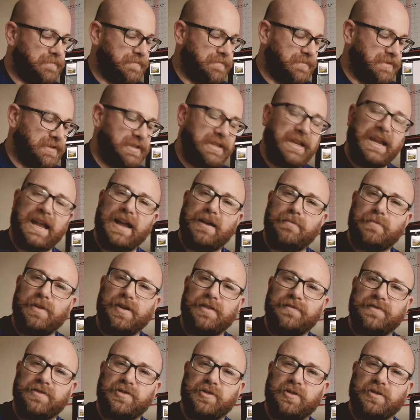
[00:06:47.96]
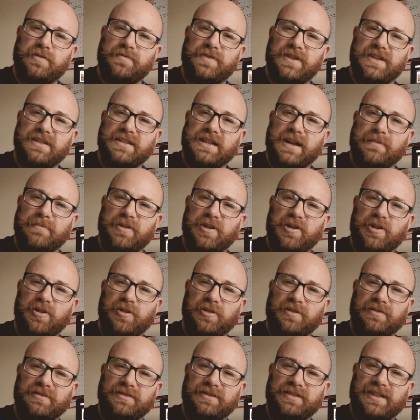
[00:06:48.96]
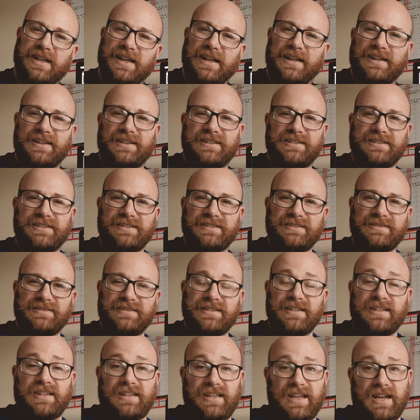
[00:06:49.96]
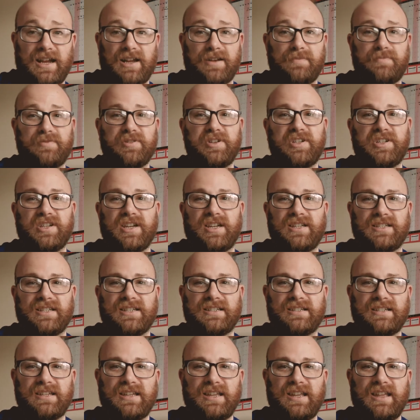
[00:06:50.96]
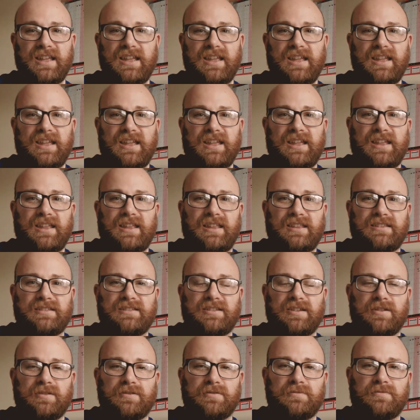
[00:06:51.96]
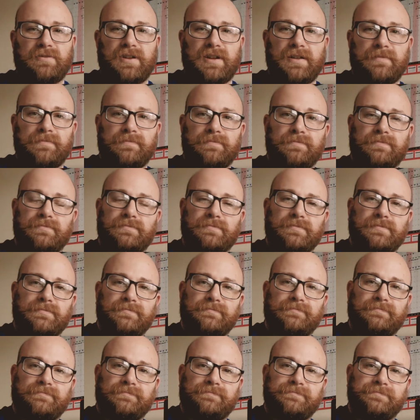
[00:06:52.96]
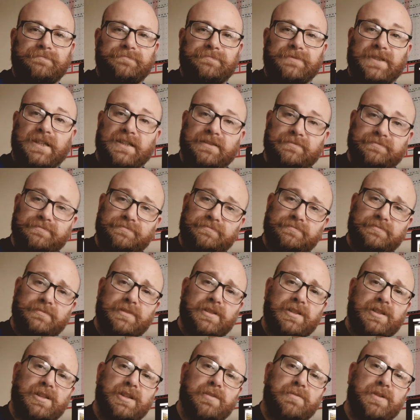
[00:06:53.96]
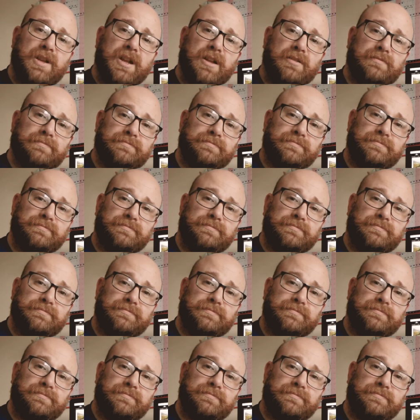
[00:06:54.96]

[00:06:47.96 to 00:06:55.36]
See how my photography is coming along, and yeah, I'd appreciate it. So yeah, here we go.